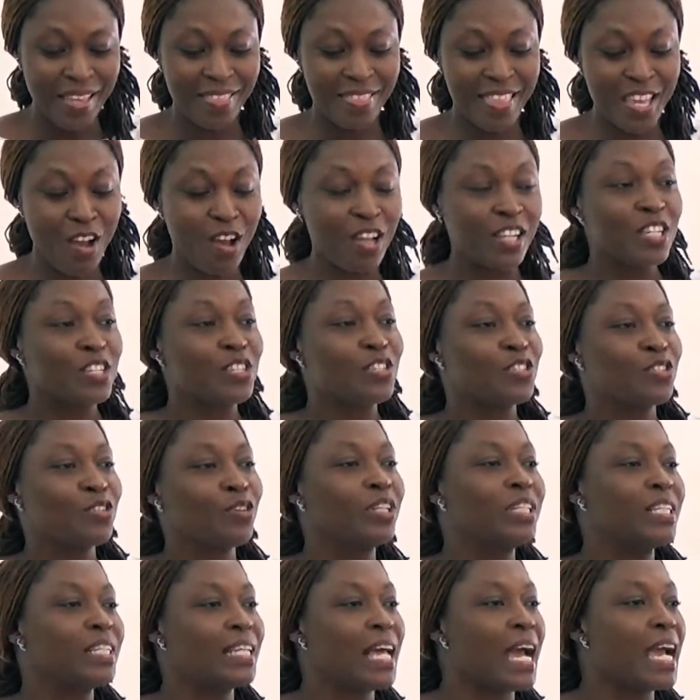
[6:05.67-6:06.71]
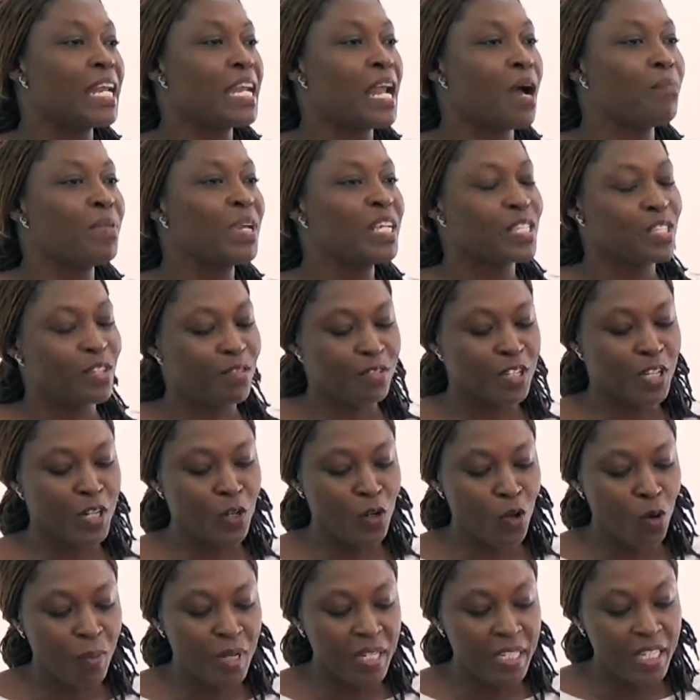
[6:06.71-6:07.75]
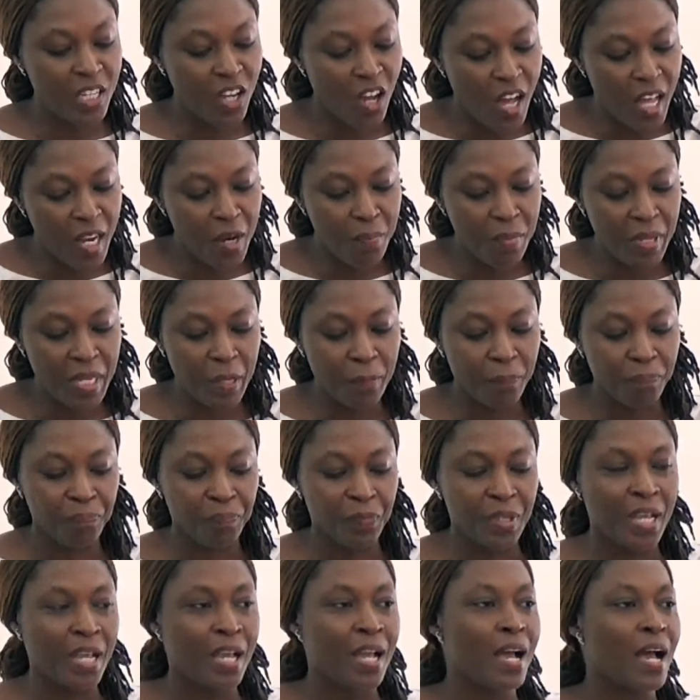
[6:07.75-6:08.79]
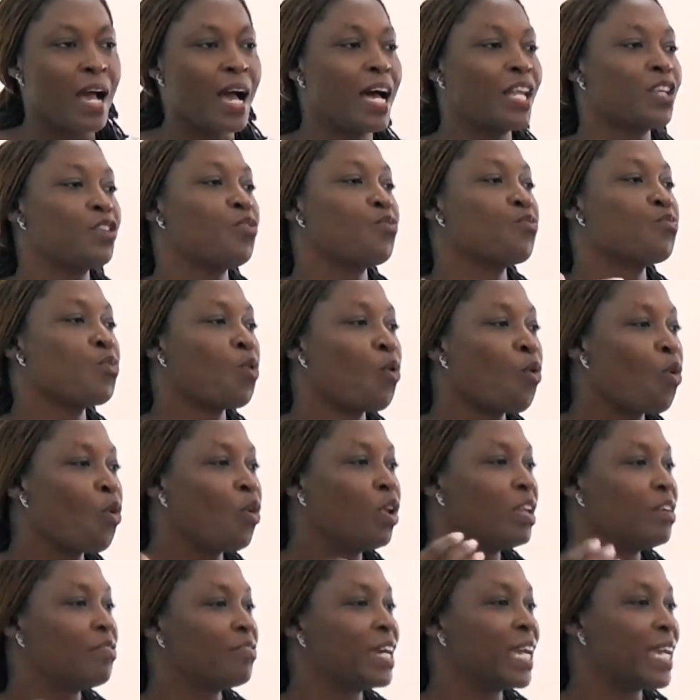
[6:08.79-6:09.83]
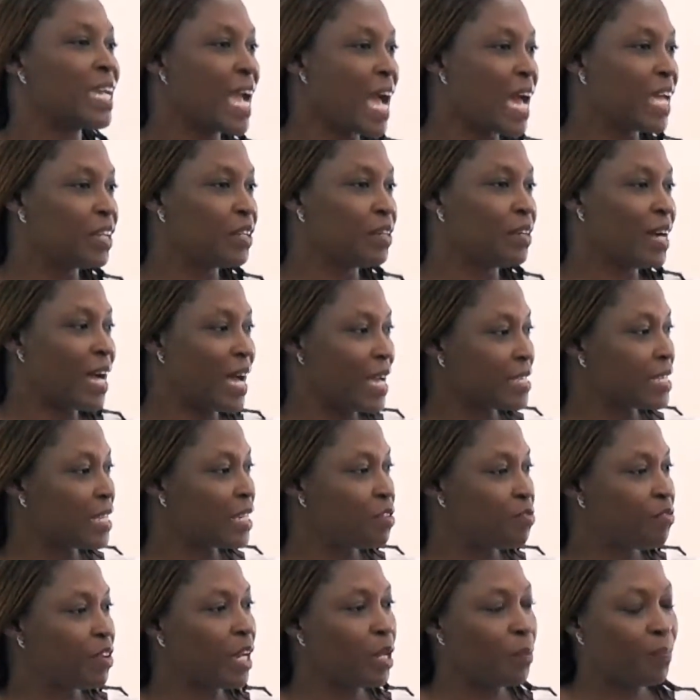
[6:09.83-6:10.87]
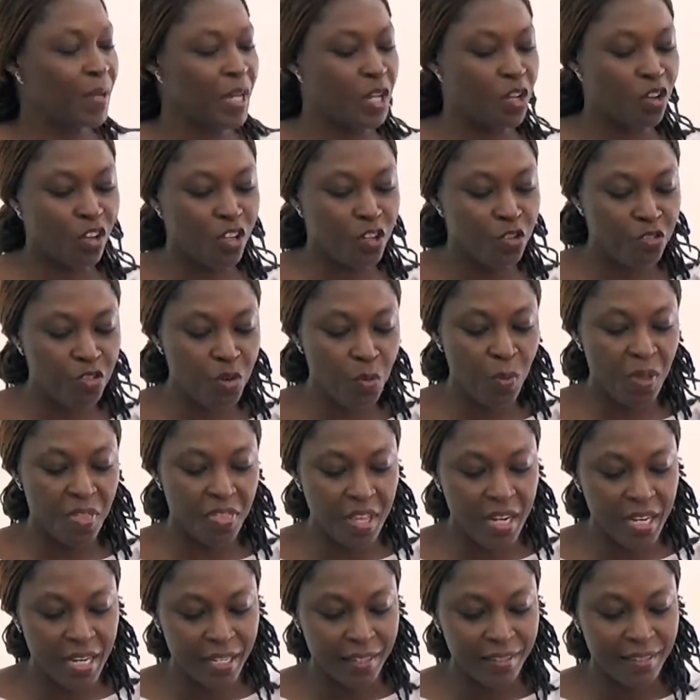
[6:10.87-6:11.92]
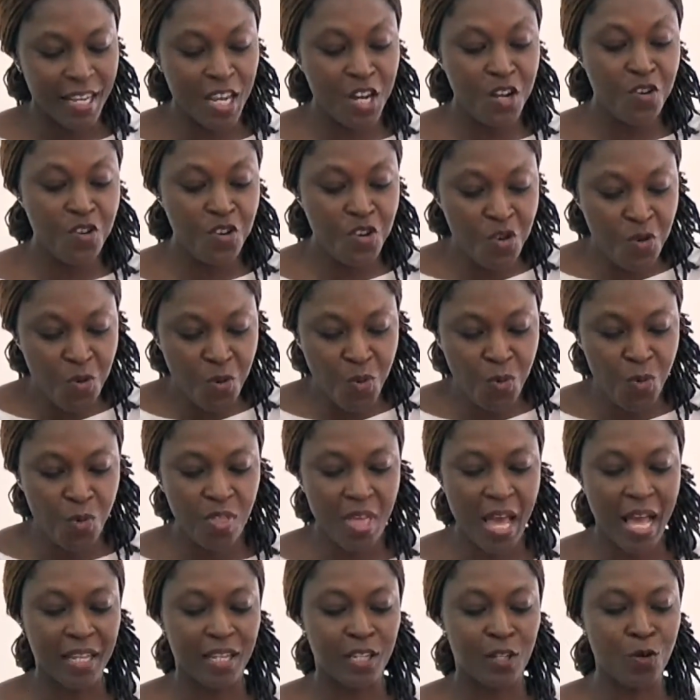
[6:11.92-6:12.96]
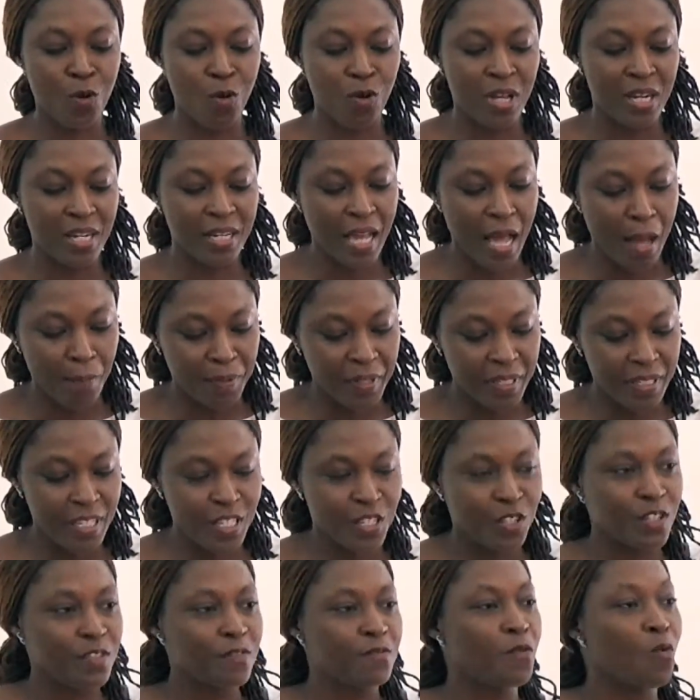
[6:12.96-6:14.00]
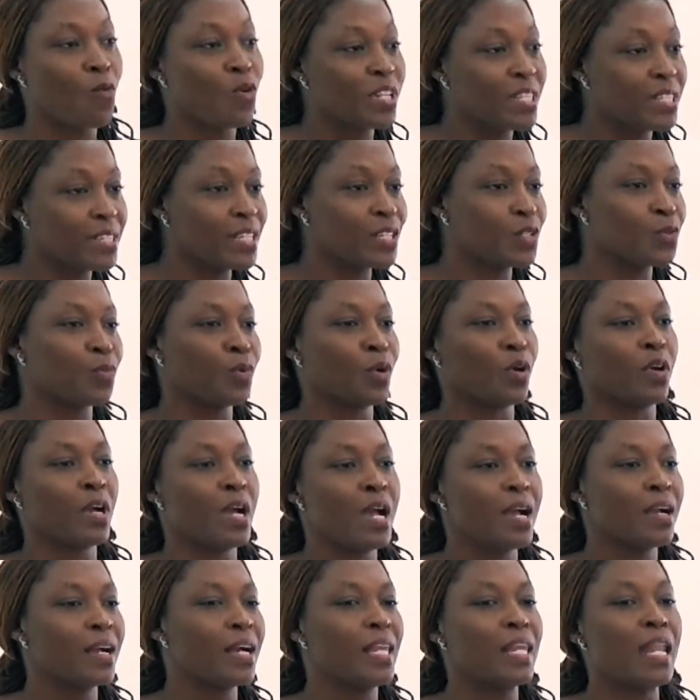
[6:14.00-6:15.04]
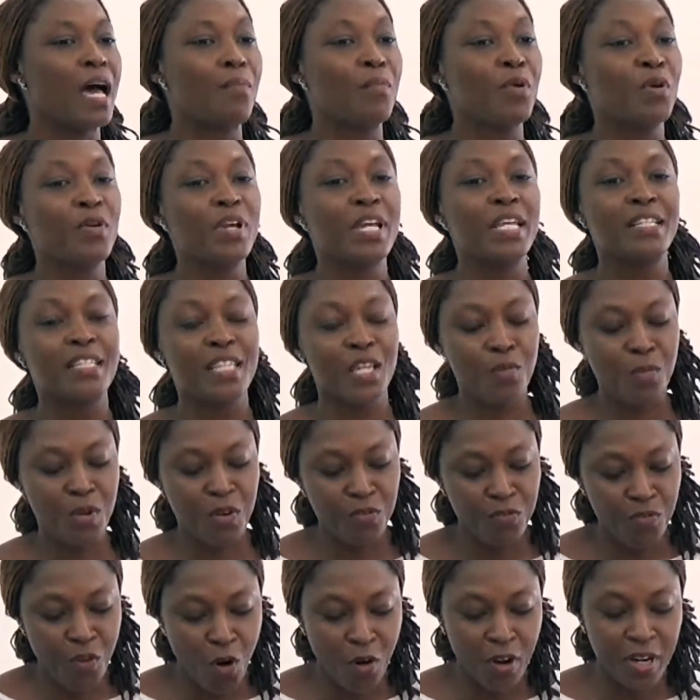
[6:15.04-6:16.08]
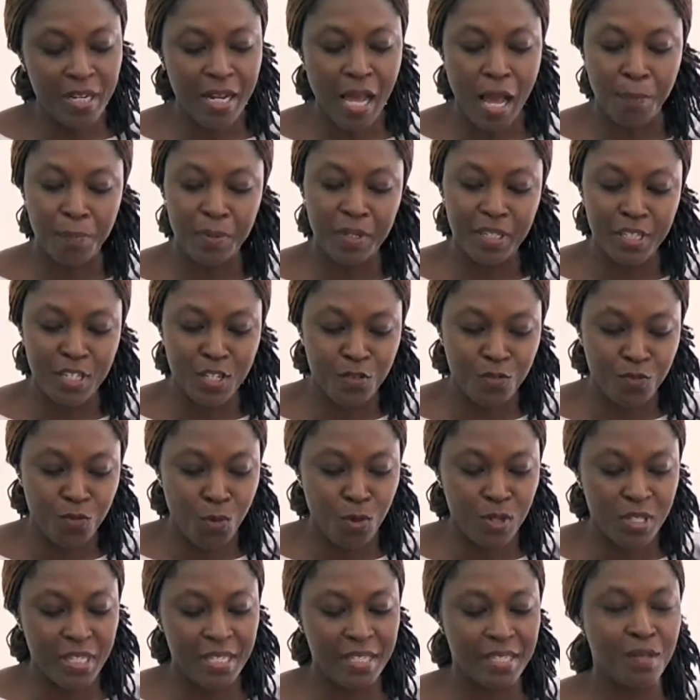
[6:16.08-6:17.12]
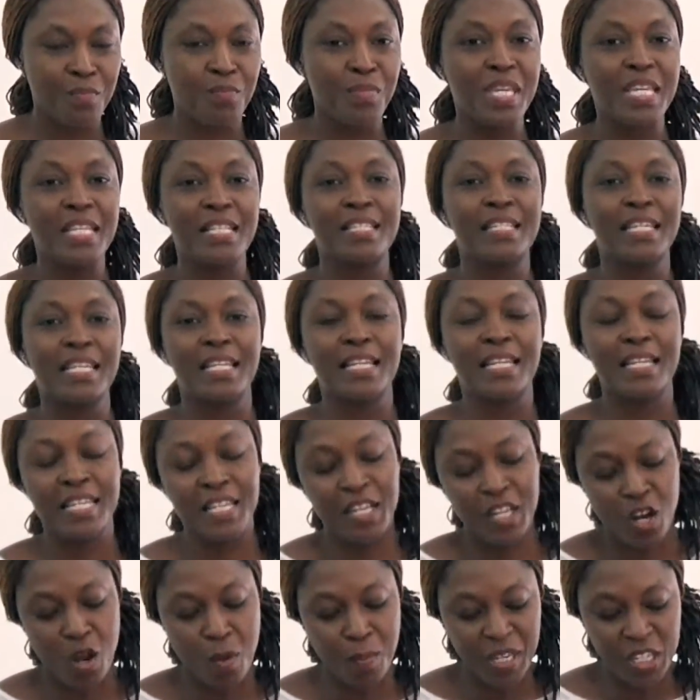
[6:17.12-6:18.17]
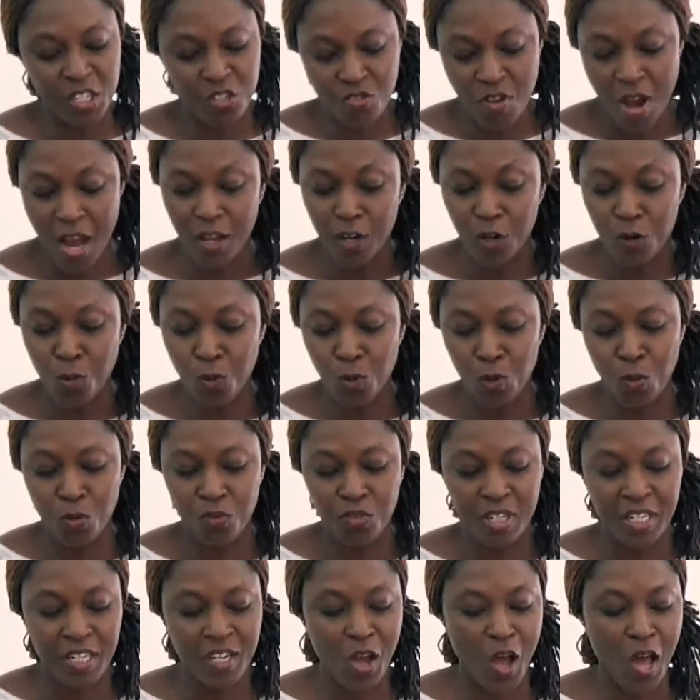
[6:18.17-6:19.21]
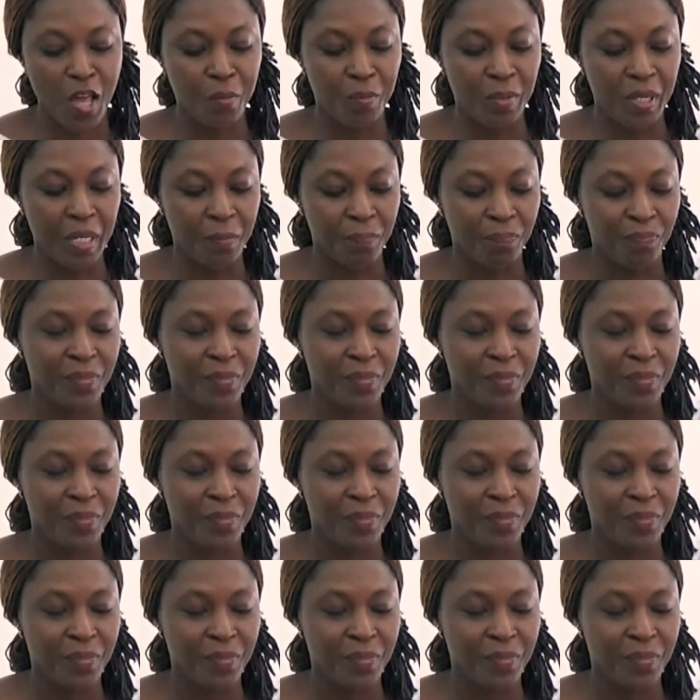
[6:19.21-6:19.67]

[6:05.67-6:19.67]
They understood the dynamics of the global economy and the role of Guyana as a developing country within it. They knew that local capitalist forces were collaborating with foreign capitalist forces to maintain an economic stranglehold over the economy.